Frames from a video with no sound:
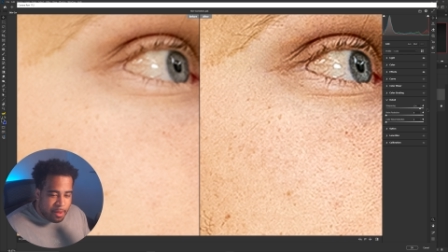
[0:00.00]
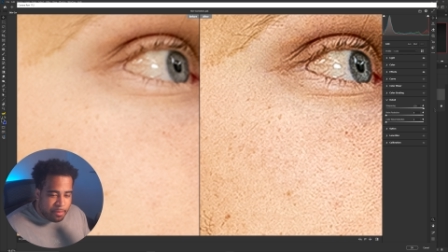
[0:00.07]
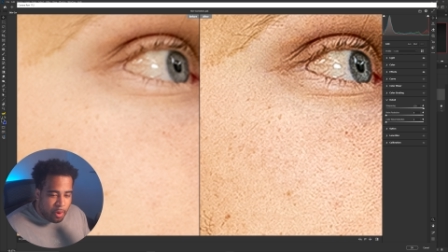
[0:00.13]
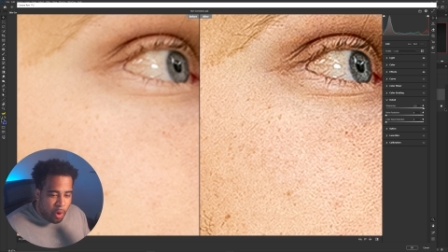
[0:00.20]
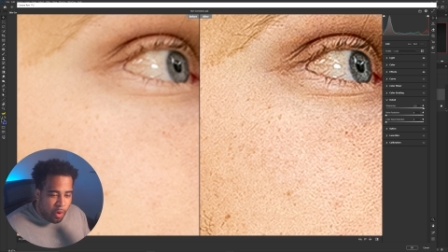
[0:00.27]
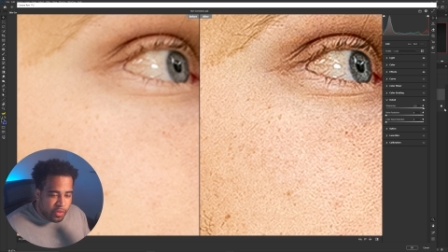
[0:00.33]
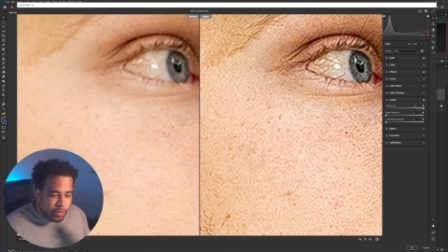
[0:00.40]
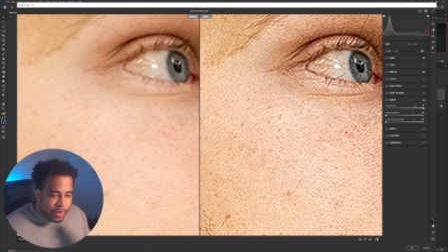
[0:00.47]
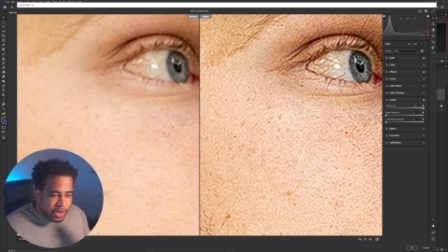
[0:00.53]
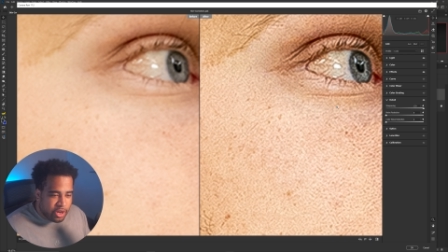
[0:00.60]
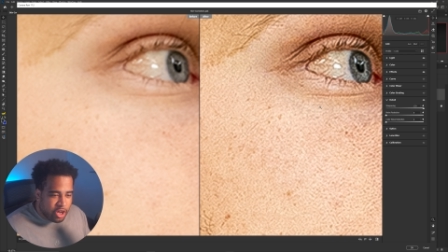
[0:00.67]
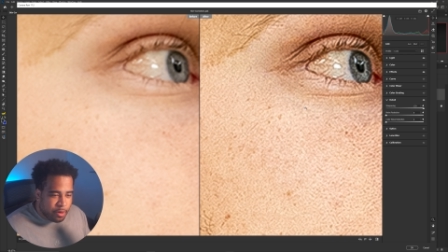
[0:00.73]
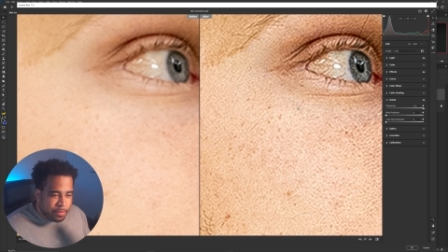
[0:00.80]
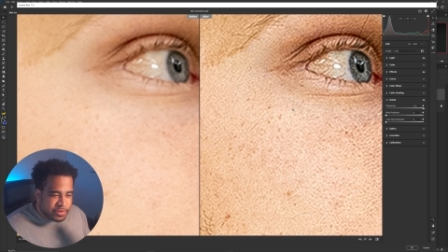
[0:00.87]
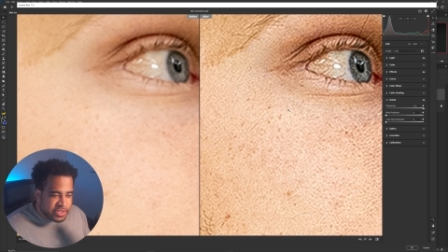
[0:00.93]
up all the way on
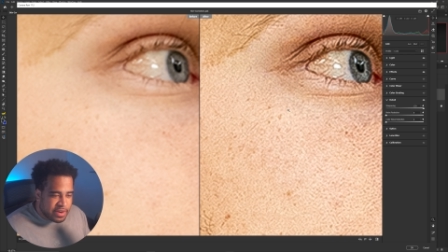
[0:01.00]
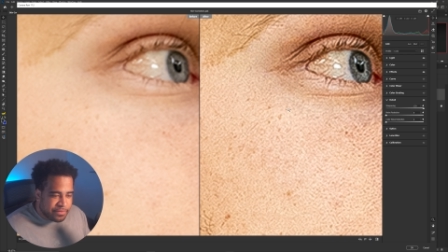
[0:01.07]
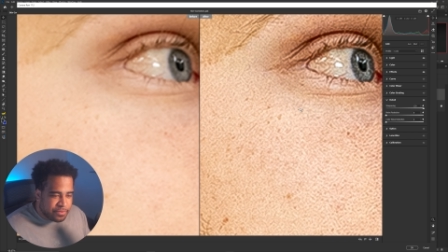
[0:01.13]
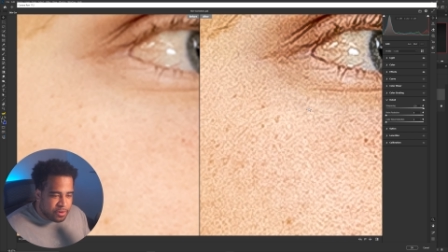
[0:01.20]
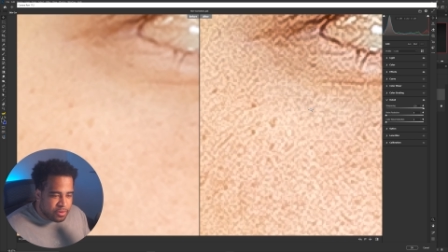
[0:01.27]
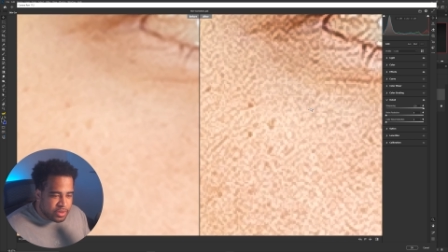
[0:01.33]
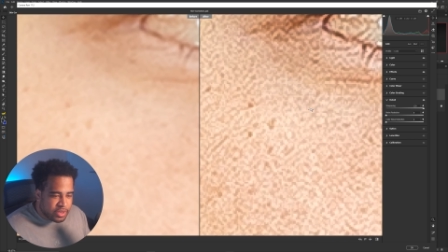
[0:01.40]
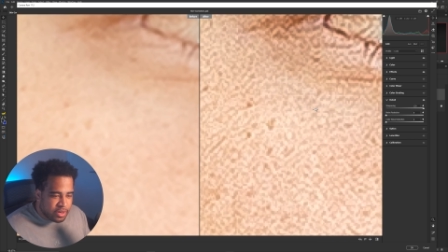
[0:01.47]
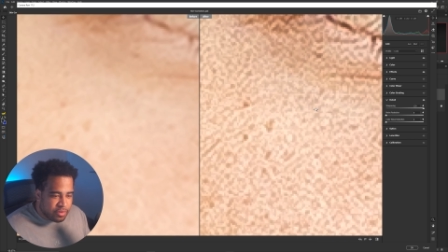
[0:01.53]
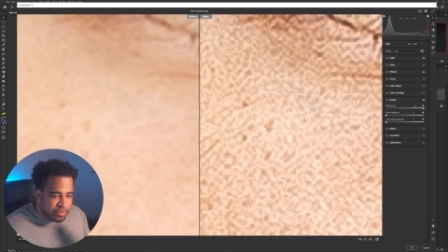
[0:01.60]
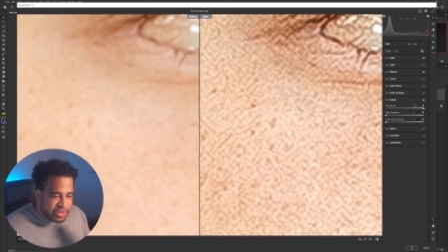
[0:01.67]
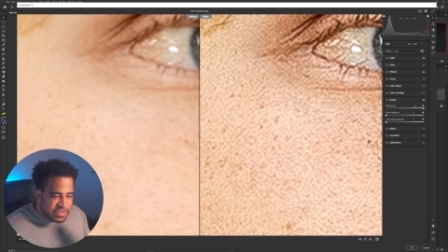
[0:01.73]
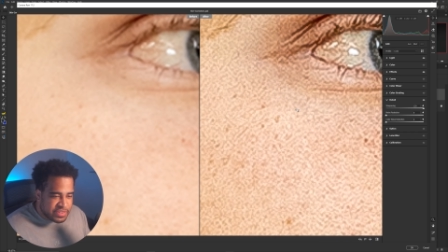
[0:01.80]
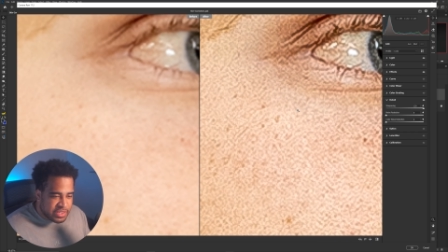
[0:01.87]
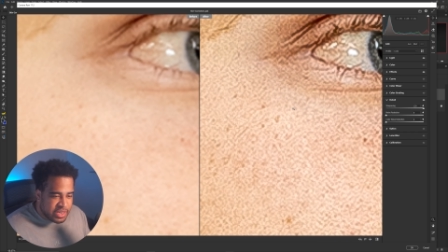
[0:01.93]
100% for a uh,
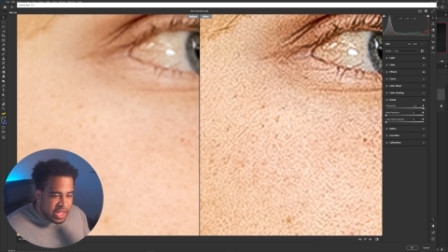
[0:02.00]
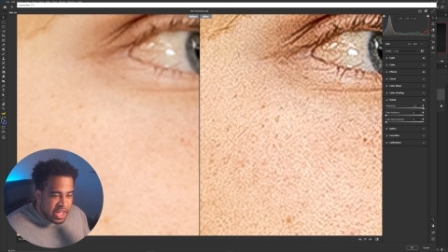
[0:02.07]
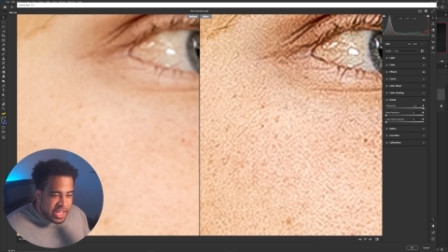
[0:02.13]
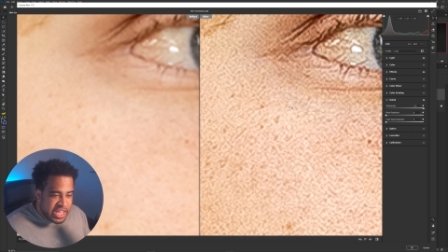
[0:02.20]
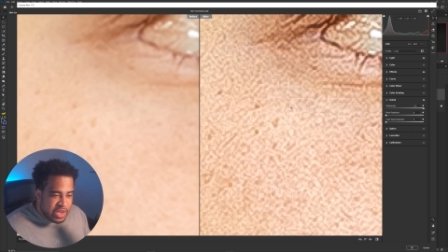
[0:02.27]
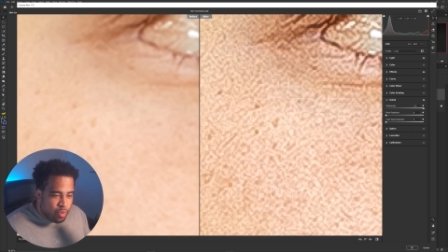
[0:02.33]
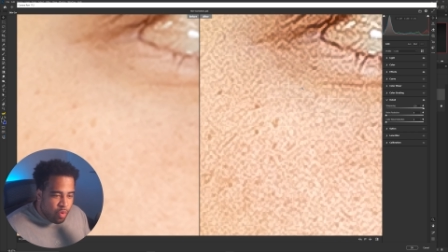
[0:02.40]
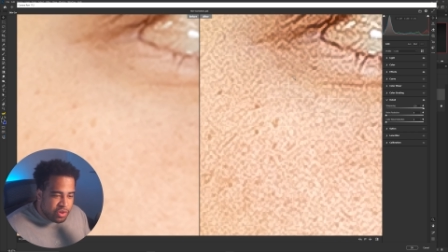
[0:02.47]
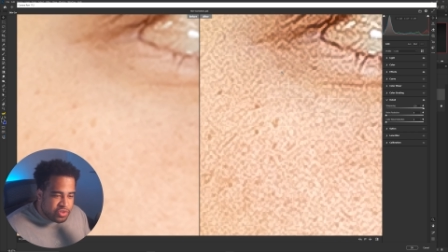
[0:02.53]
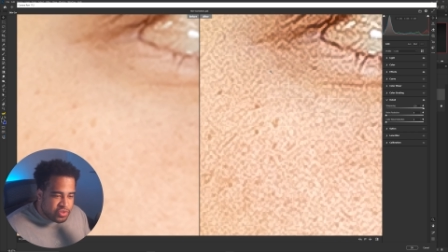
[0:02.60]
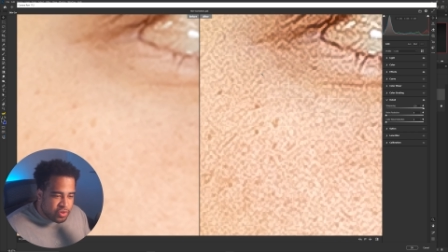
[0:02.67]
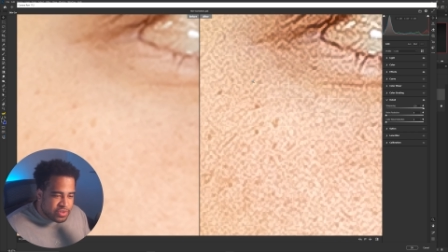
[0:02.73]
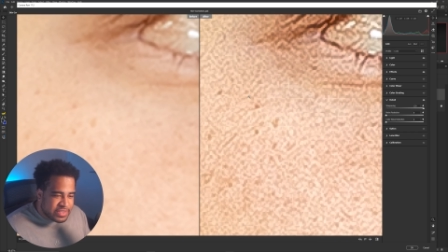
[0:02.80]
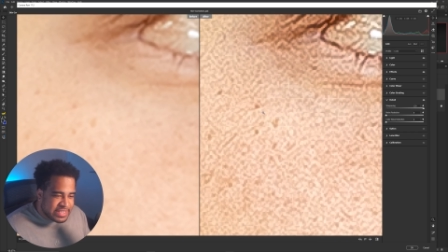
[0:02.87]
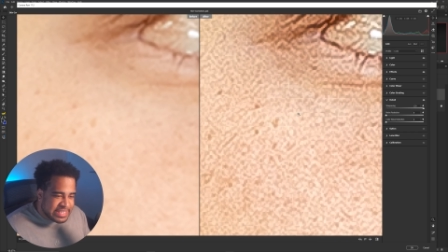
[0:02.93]
reason. Once you
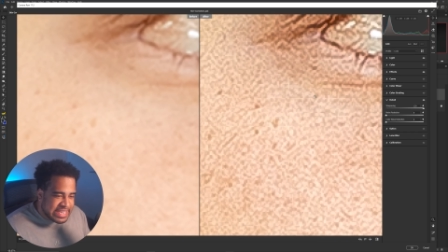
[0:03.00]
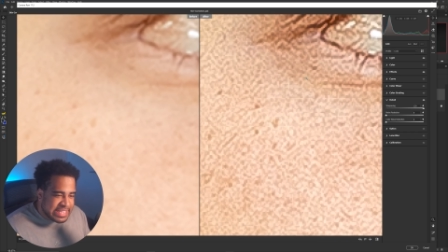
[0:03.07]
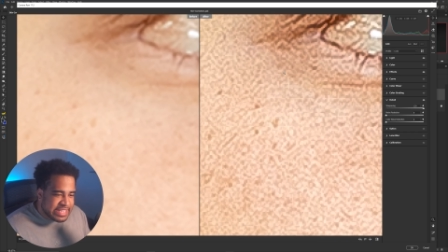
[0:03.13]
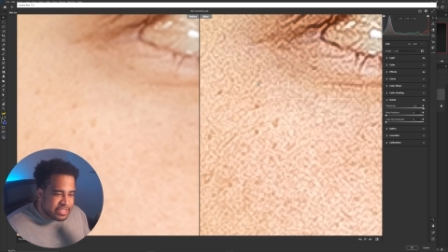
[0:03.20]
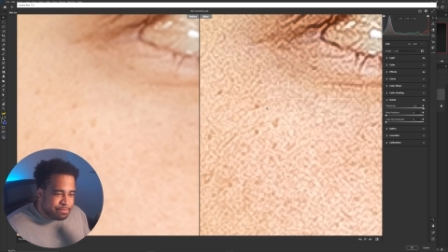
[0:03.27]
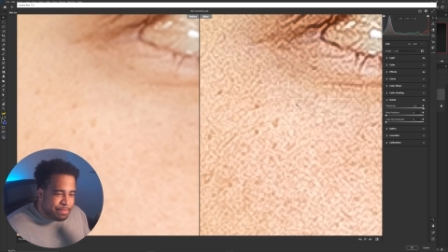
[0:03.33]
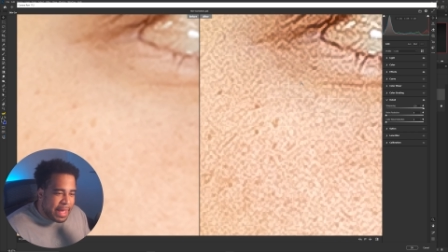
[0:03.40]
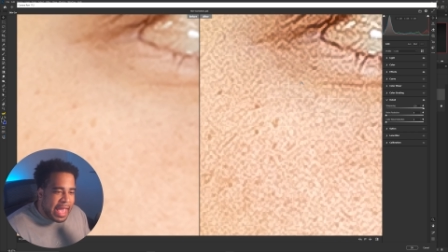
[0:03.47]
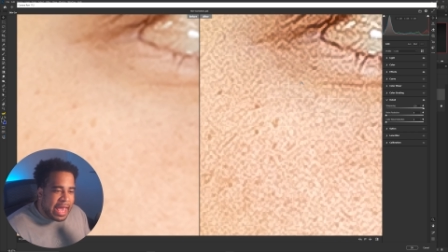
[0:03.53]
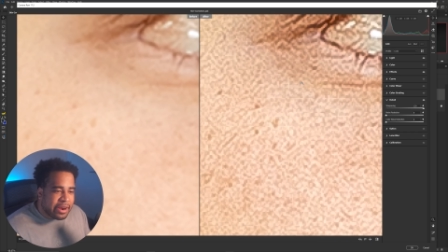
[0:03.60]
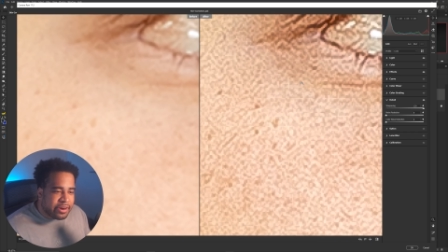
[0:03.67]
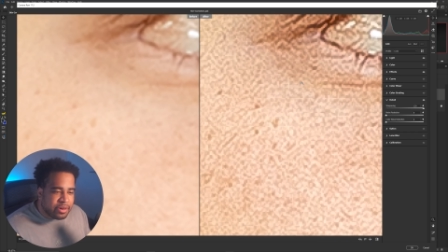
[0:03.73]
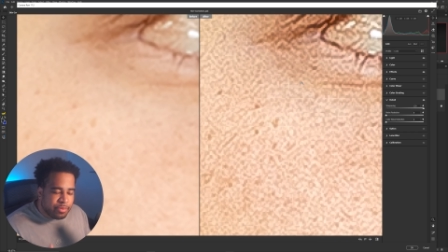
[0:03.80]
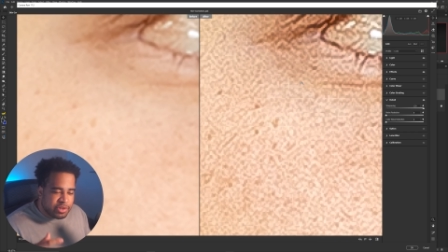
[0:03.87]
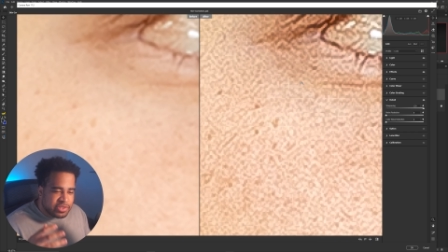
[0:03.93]
start seeing this
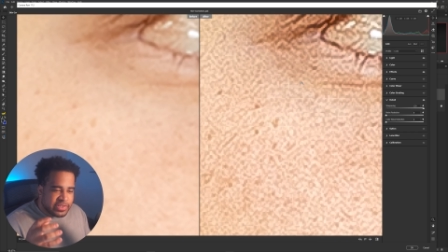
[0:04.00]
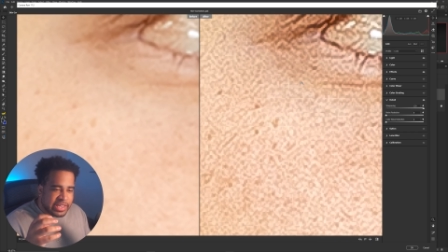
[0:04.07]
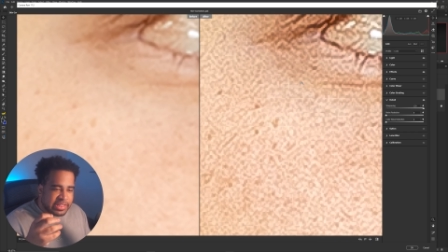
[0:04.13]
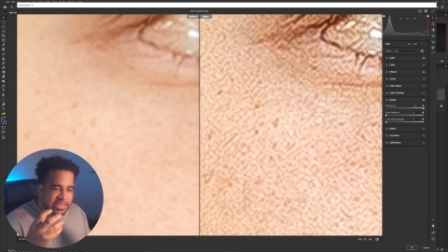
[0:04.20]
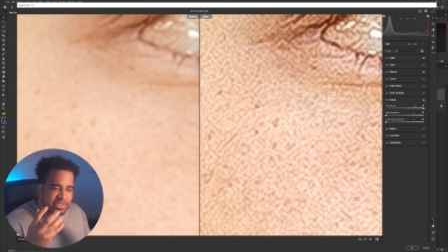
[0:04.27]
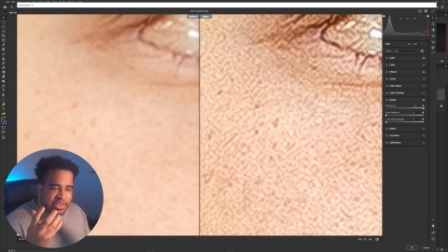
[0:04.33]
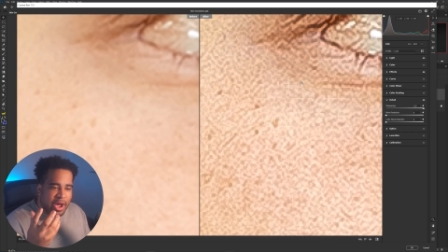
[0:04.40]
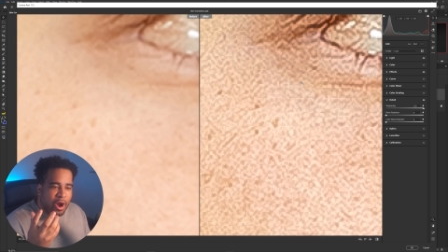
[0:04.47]
pattern, which is like this